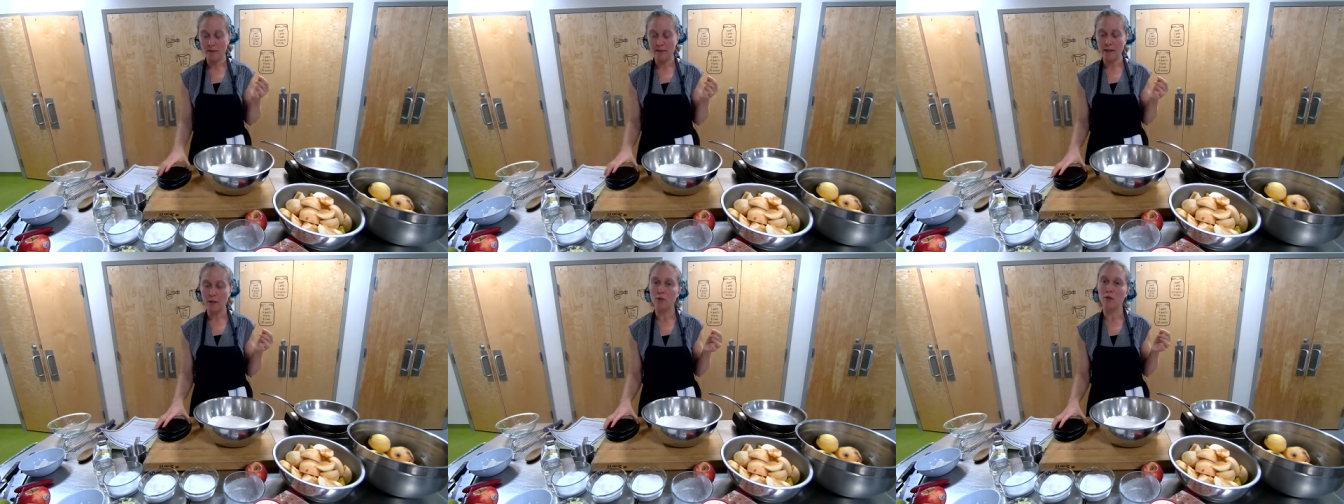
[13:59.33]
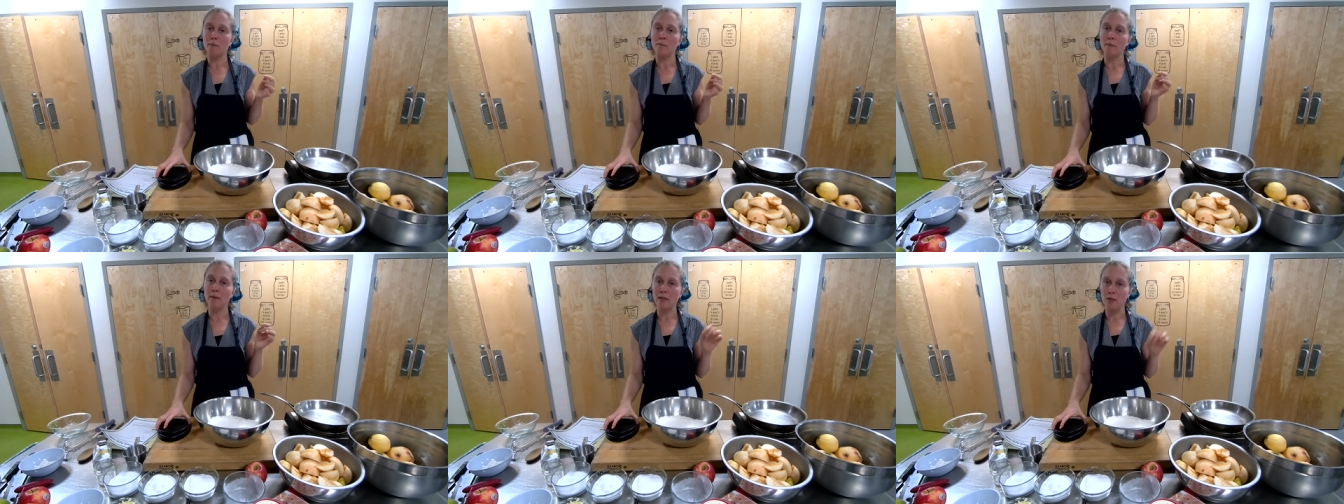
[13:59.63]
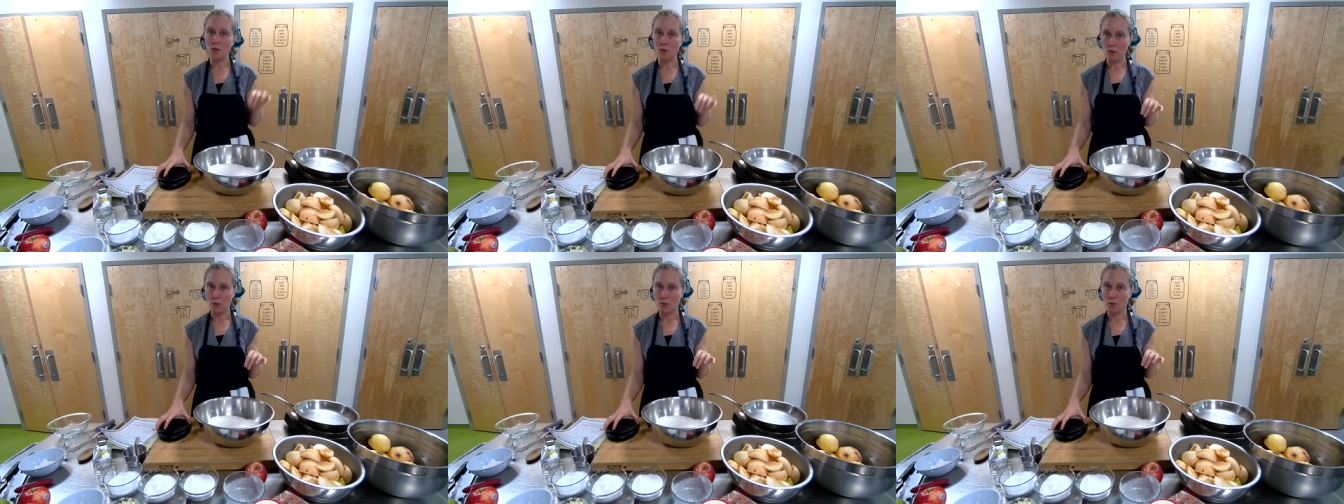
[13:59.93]
that could be
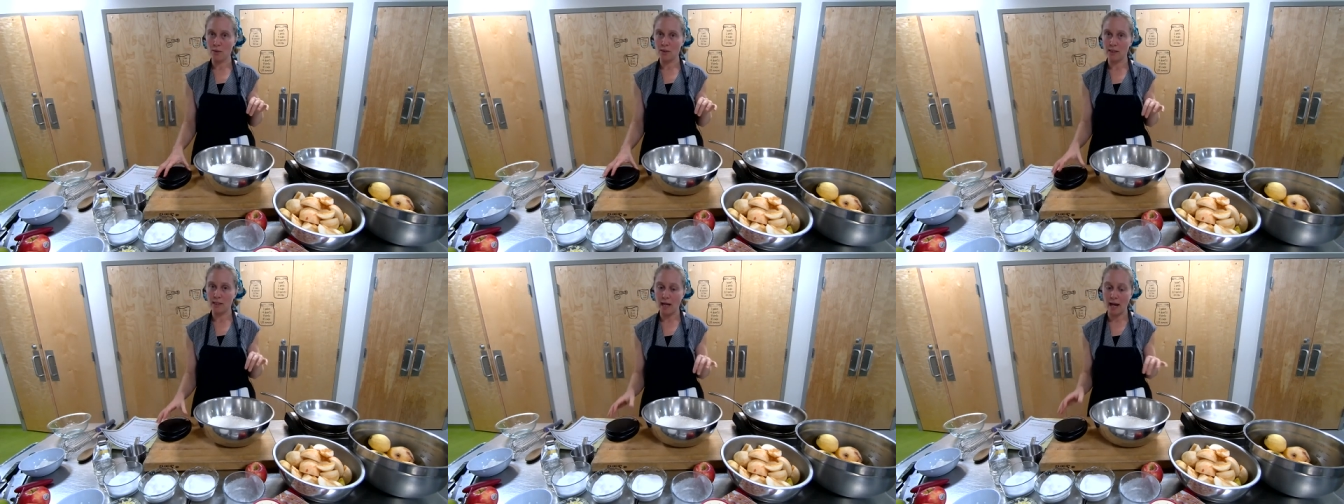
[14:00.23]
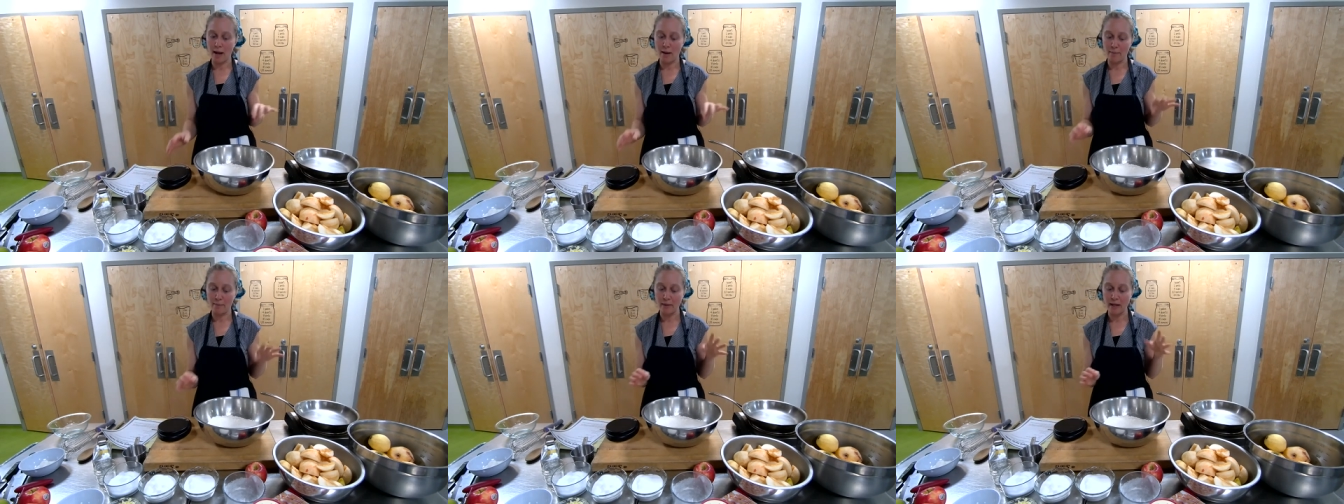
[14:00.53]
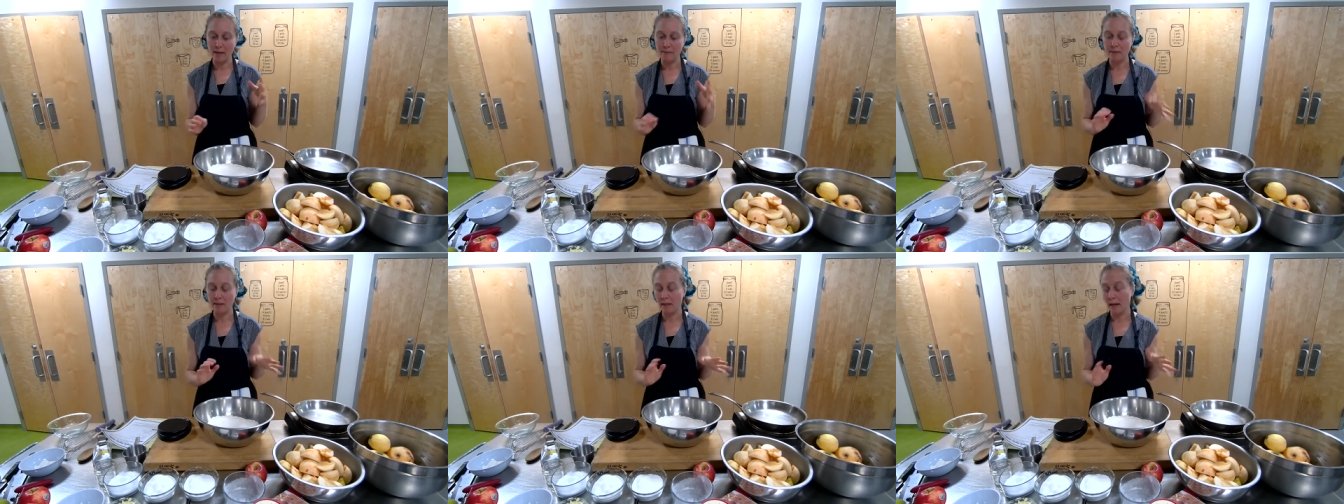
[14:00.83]
used
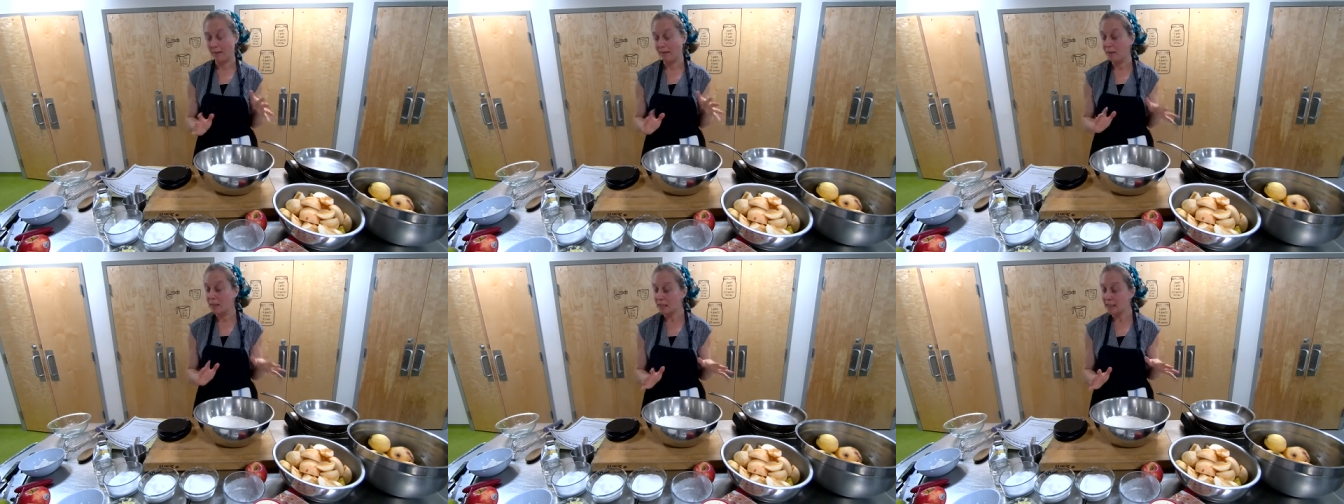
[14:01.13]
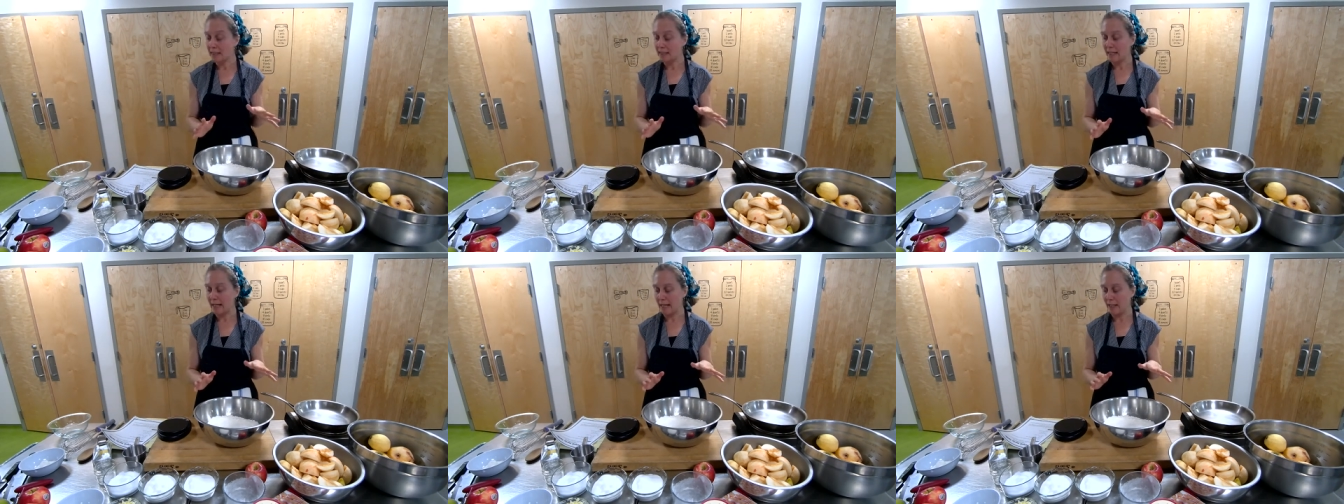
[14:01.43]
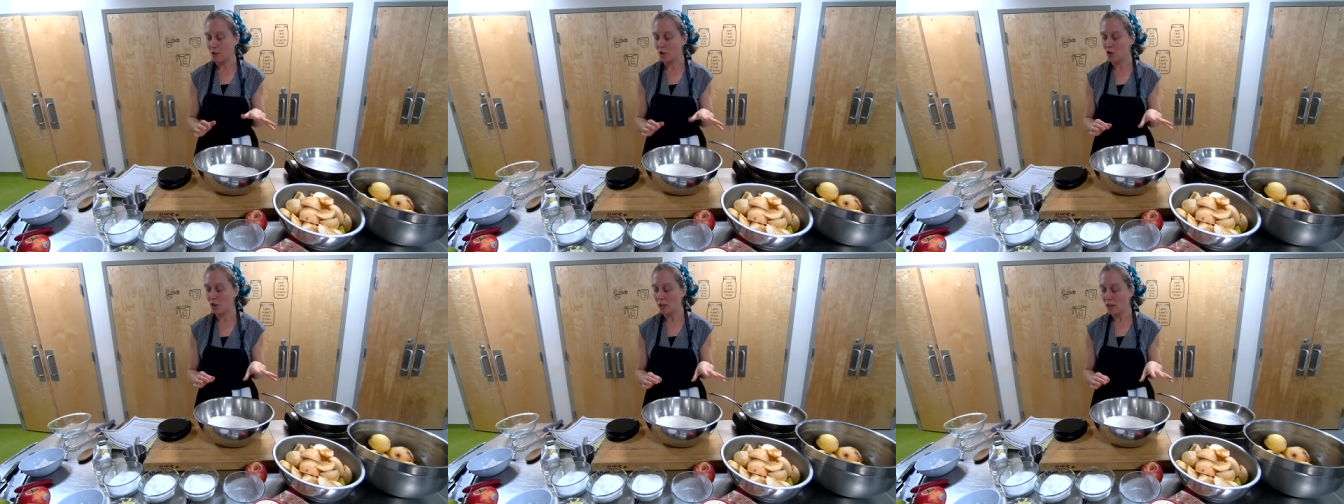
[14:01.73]
at this
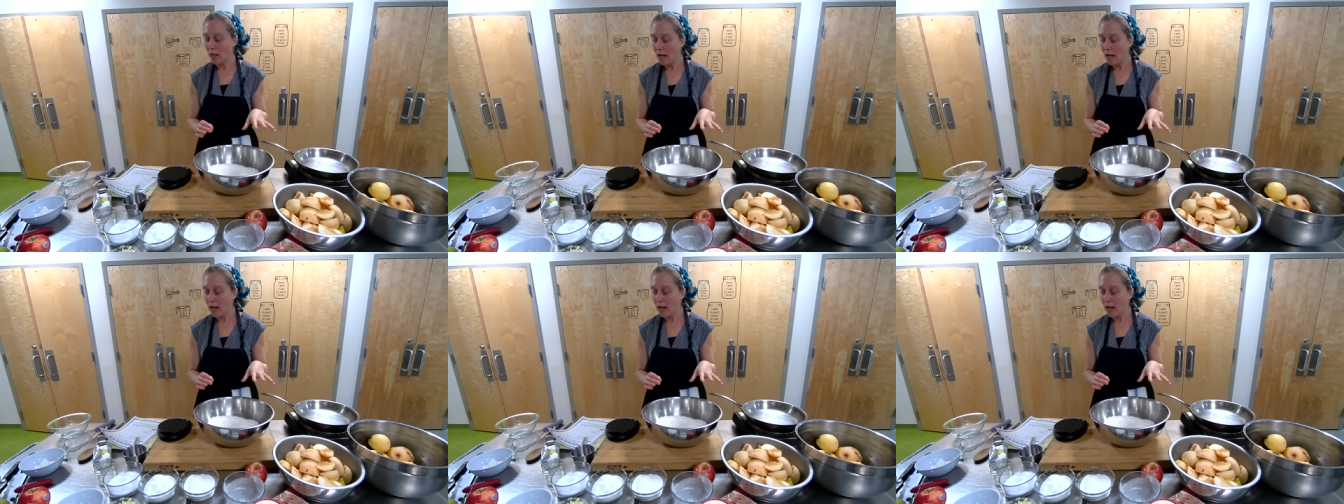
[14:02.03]
stage.